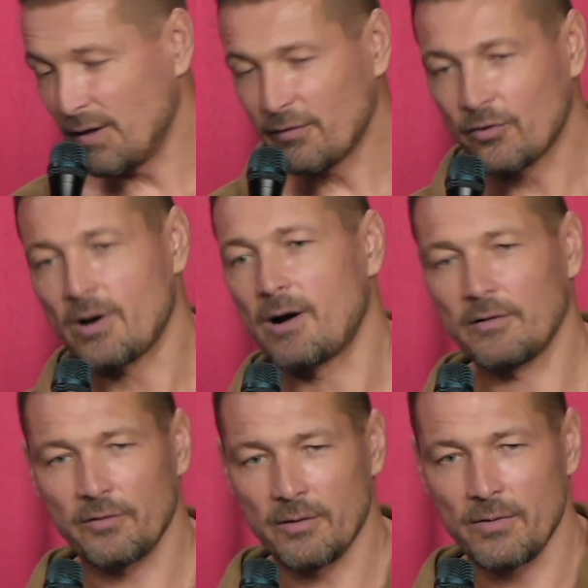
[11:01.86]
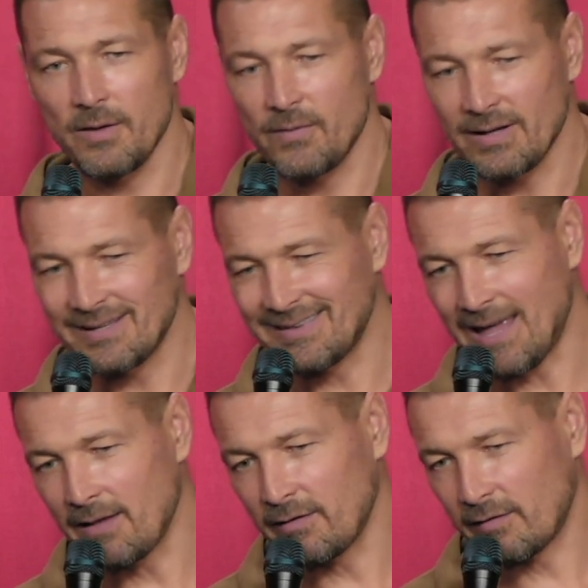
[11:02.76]
these stars, you know, they've got
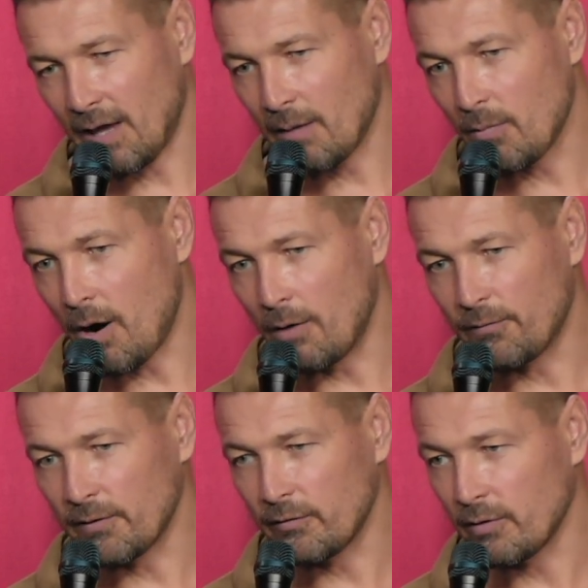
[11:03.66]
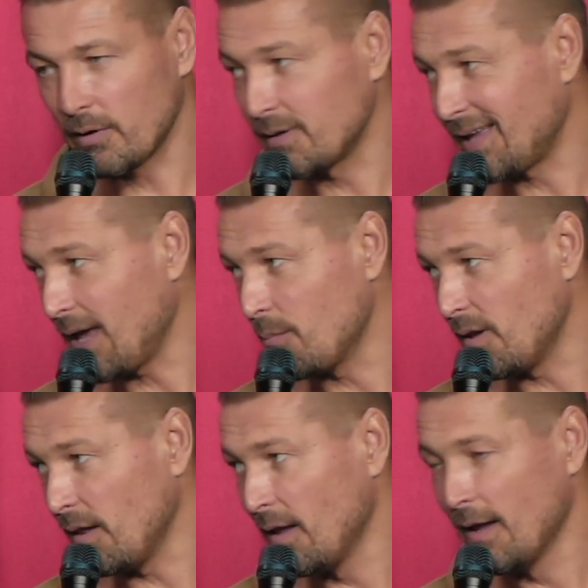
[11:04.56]
10 same offers on a
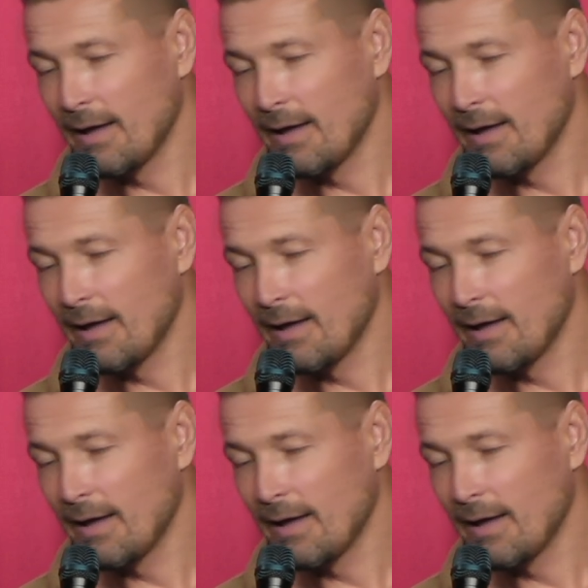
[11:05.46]
table